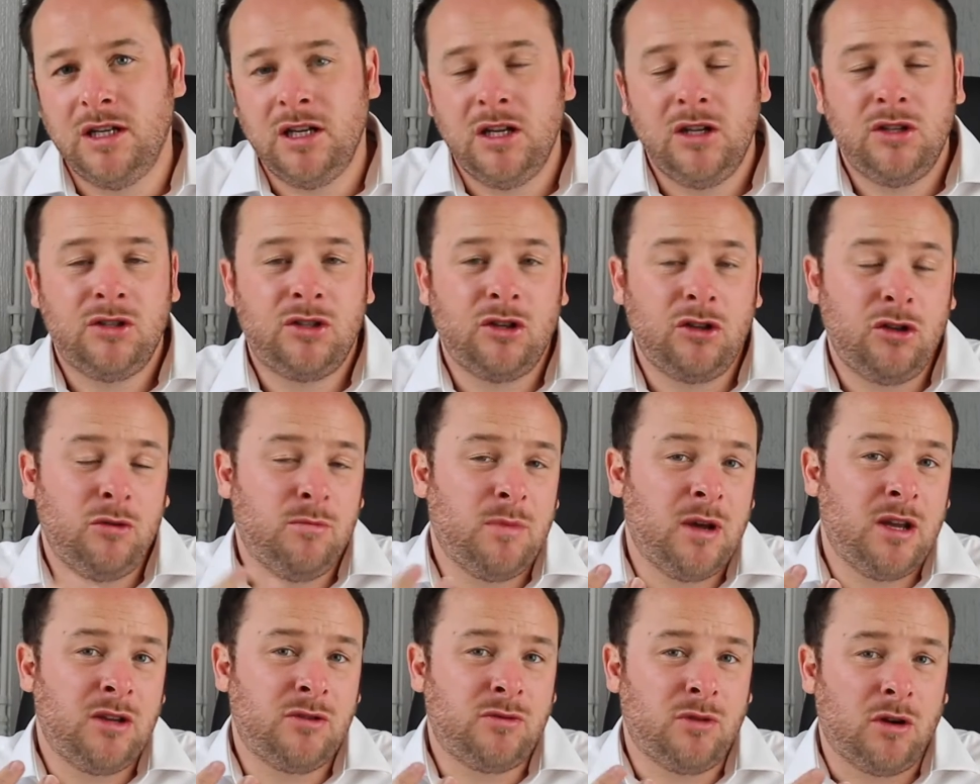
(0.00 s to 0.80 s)
So you
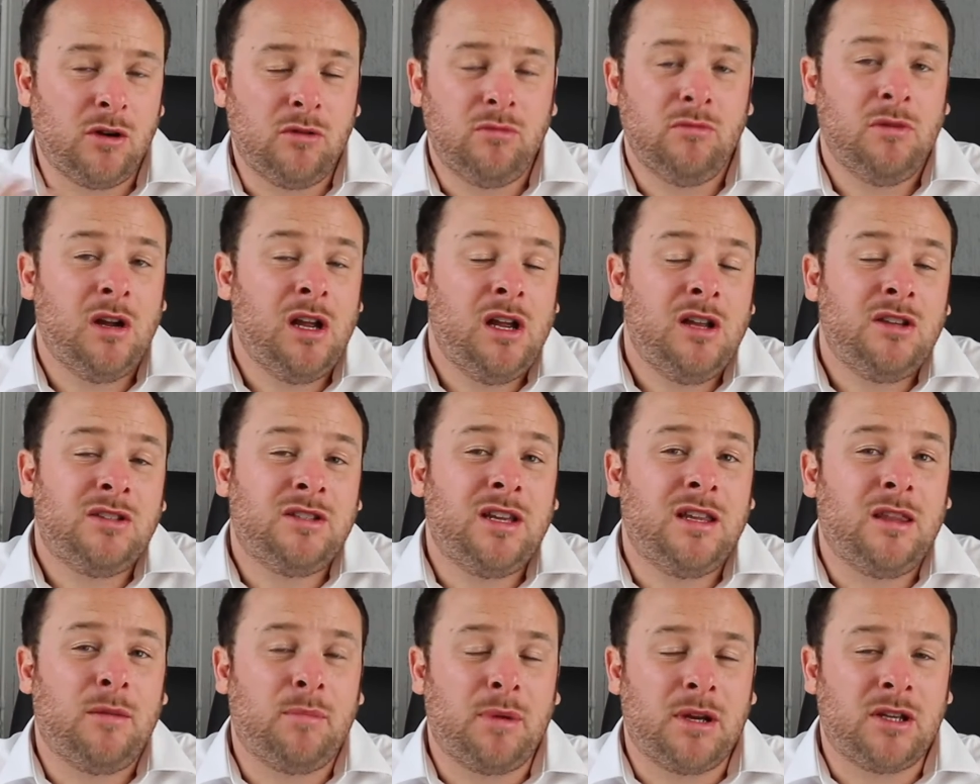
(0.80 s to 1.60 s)
may as well
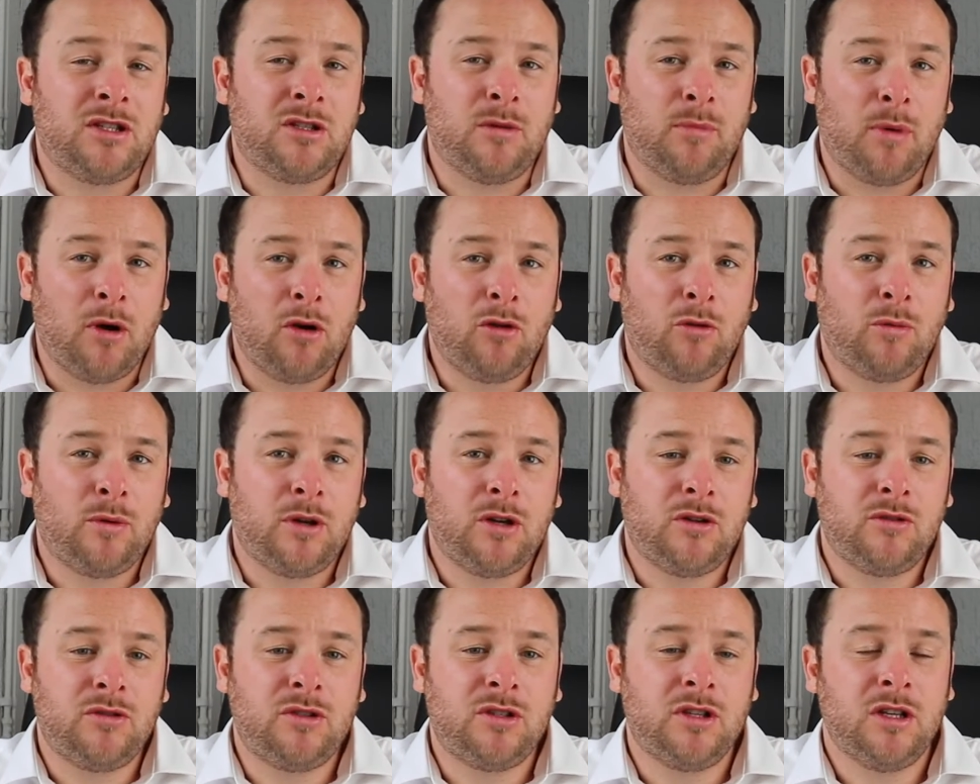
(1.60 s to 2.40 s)
take the best of both
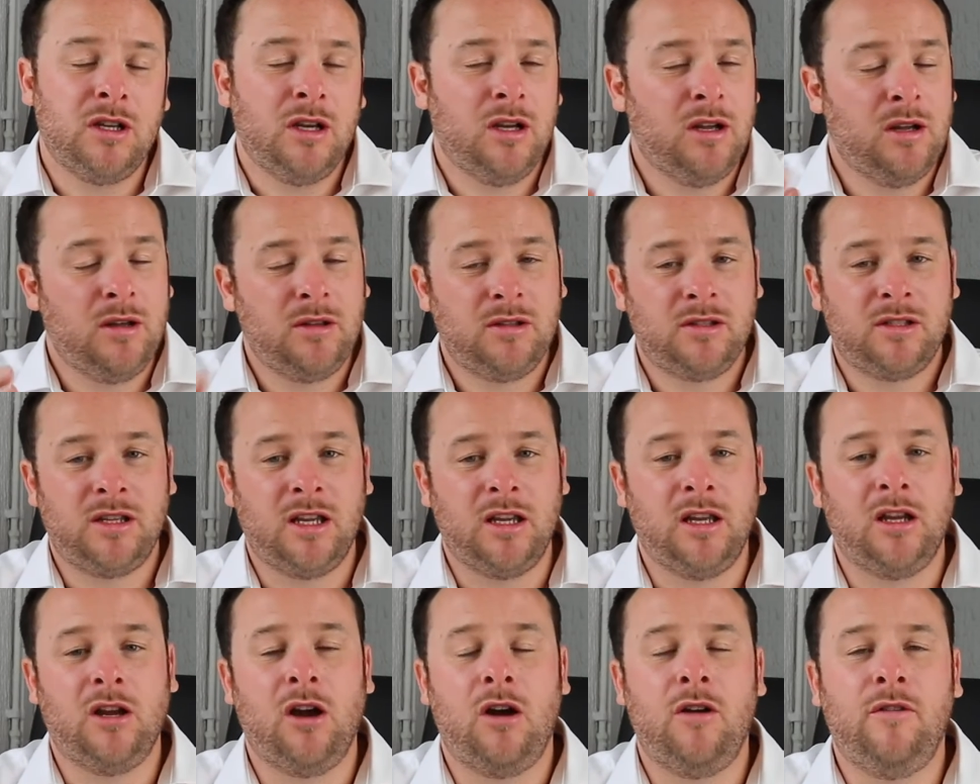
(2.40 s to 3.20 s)
worlds, take
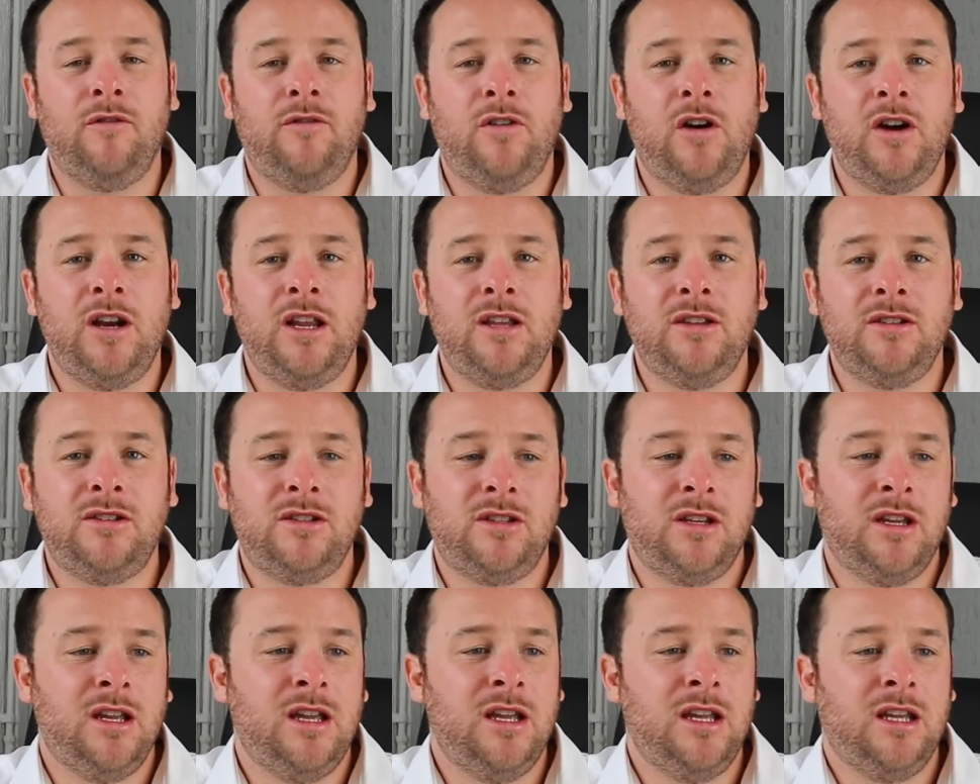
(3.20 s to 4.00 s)
your car on finance,
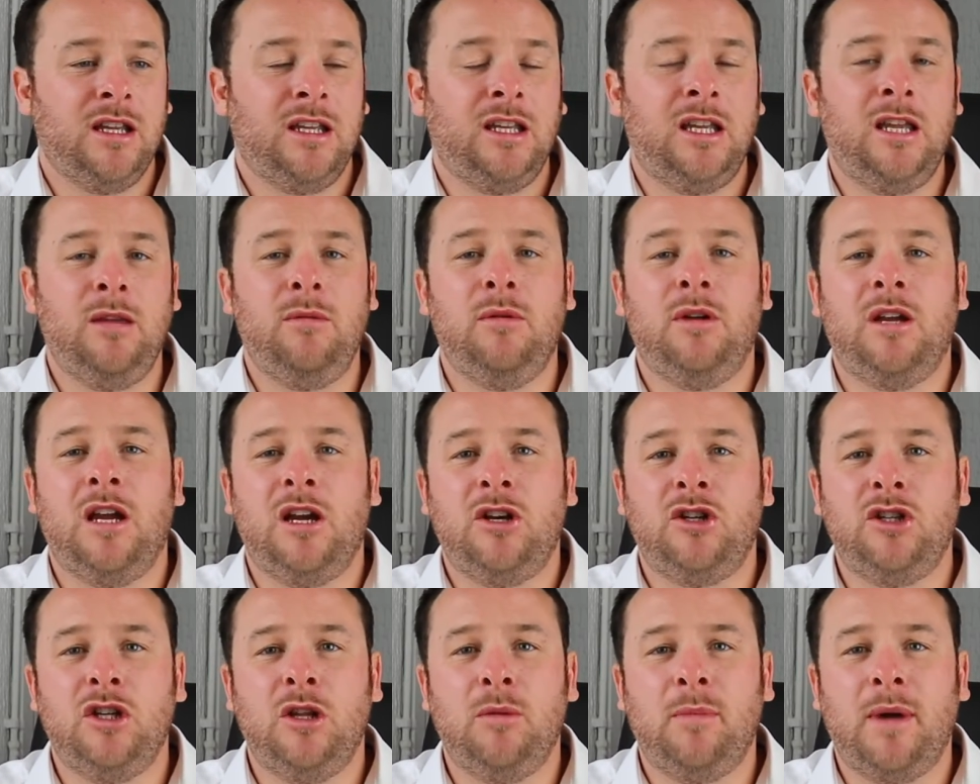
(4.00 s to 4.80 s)
keep your
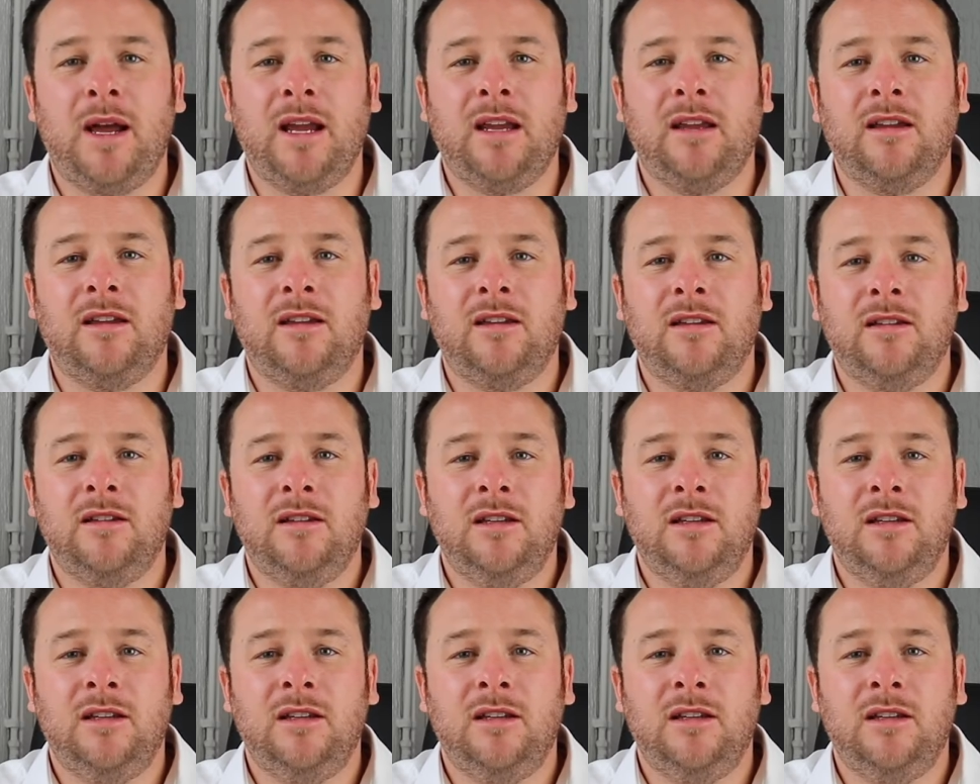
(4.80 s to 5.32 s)
cash in the bank.